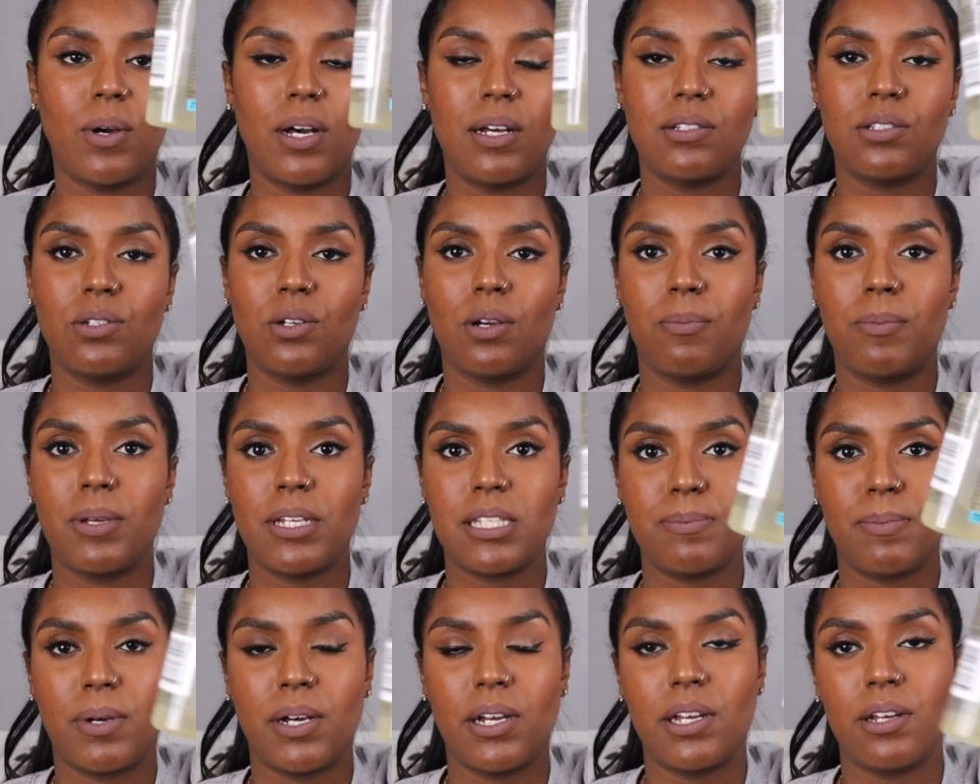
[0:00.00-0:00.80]
what I do, I
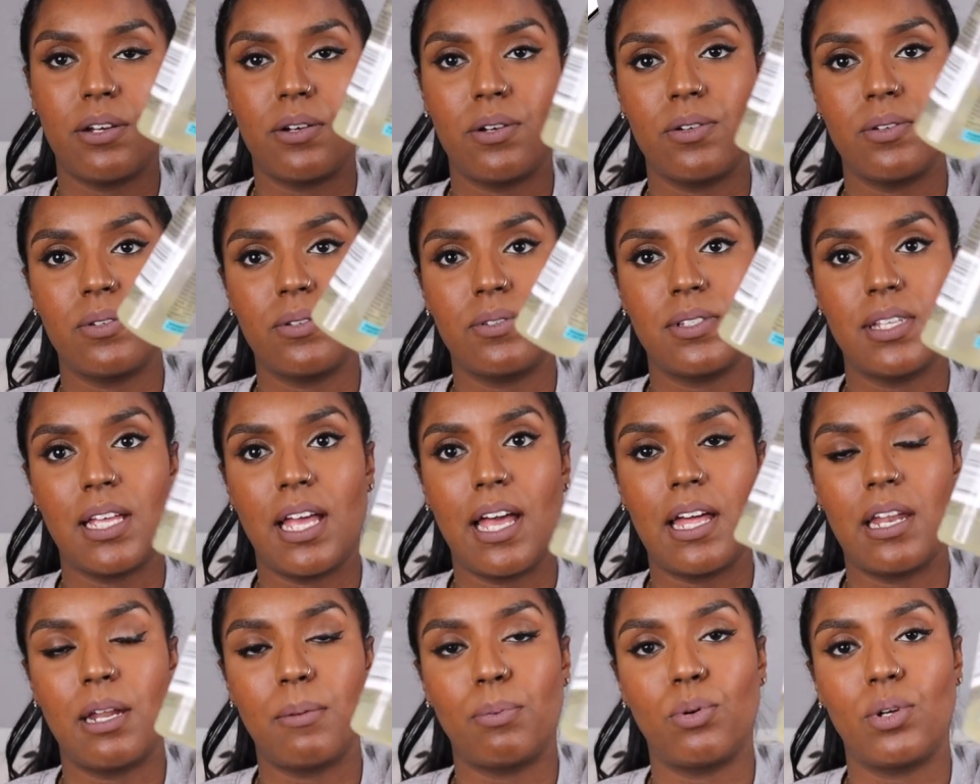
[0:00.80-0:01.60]
mix my oils
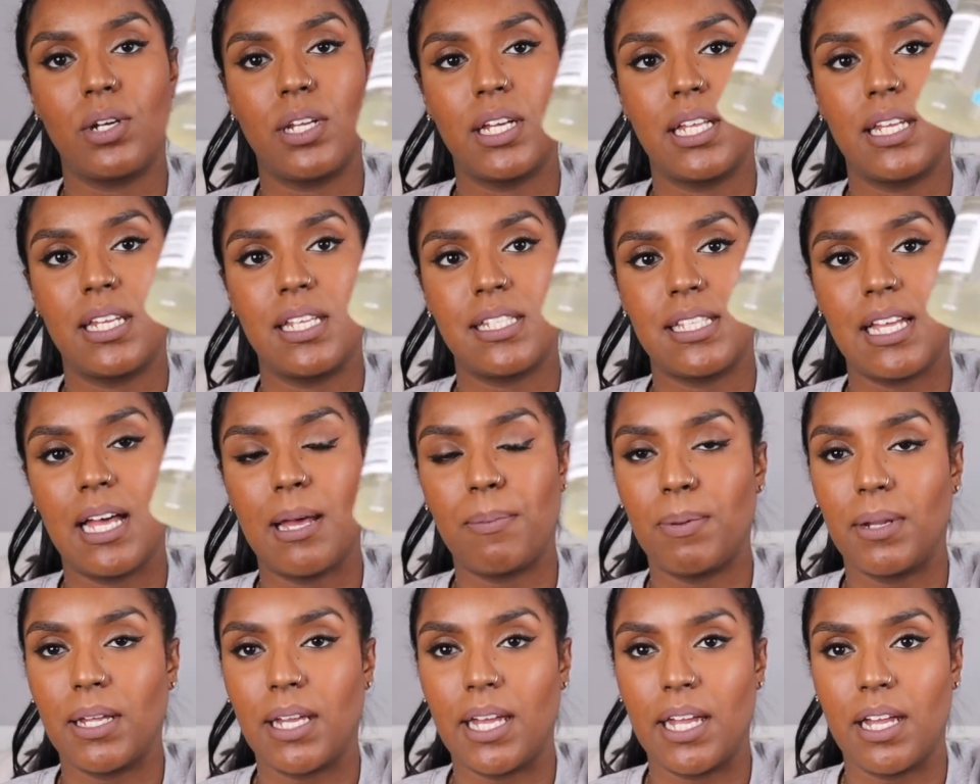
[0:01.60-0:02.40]
and I pull it in this
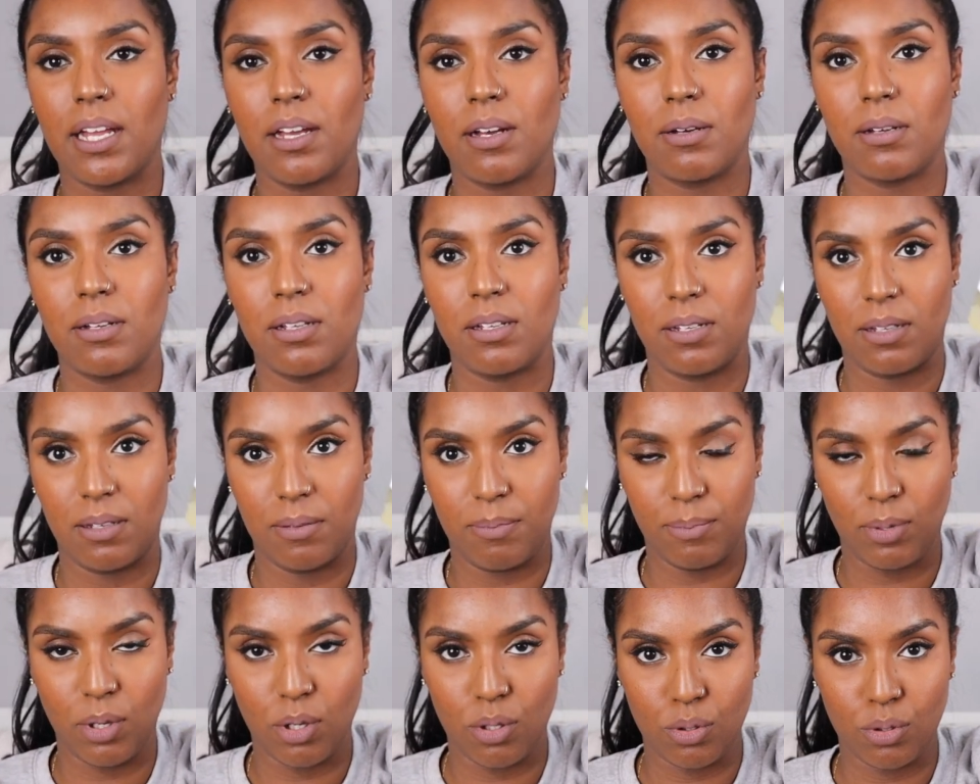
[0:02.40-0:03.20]
applicator
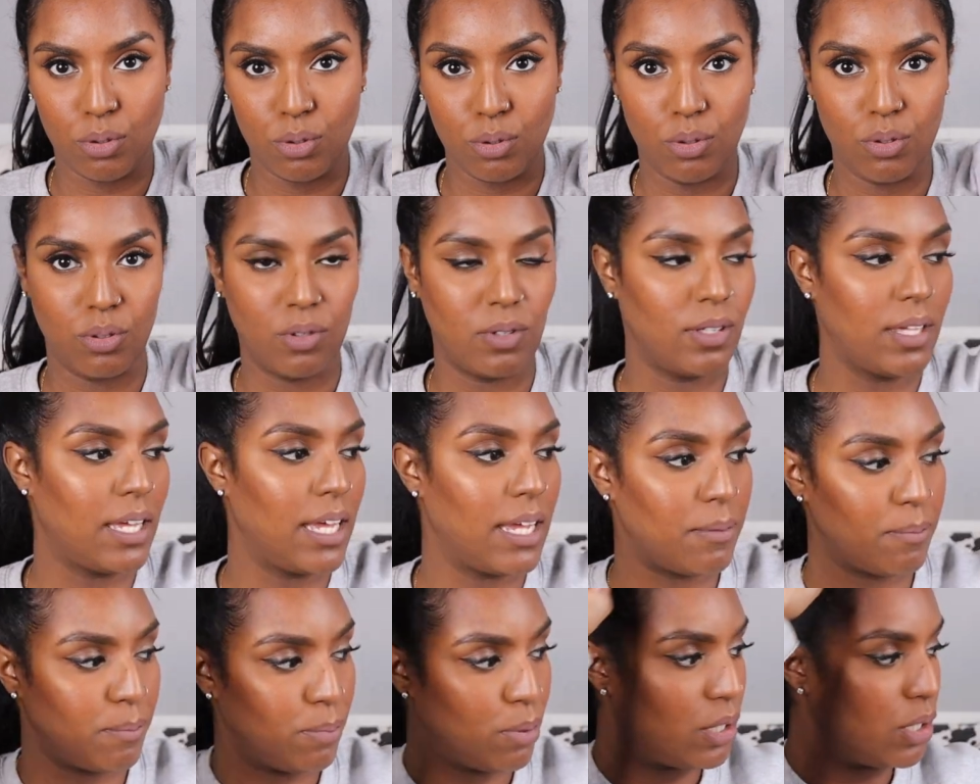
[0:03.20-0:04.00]
bottle
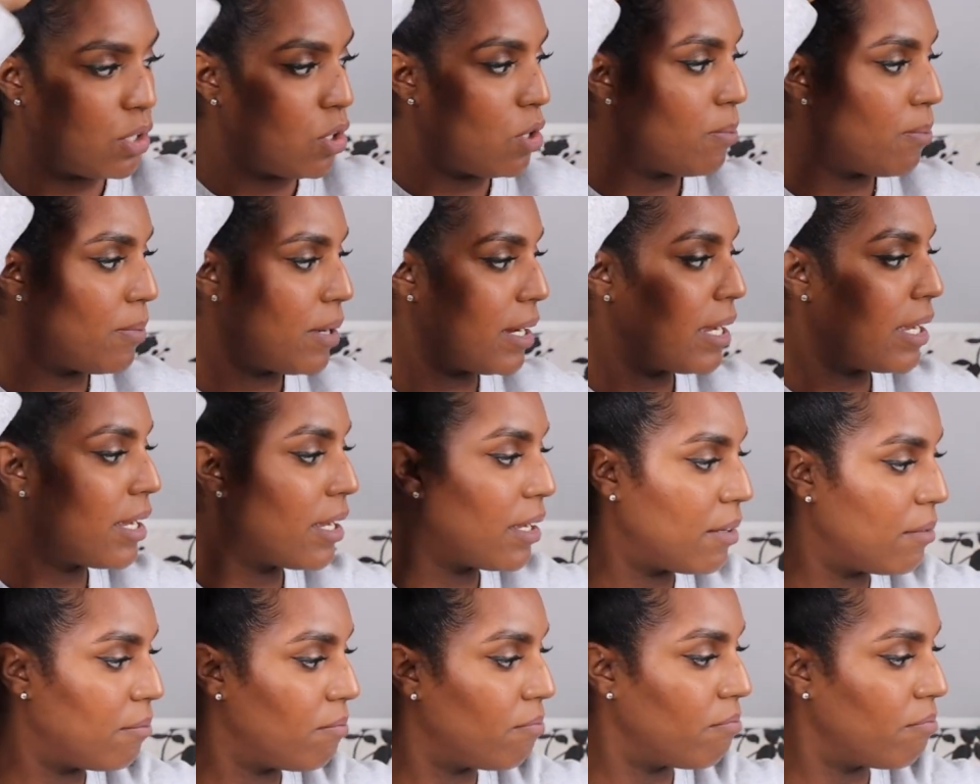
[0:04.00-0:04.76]
and pull it on my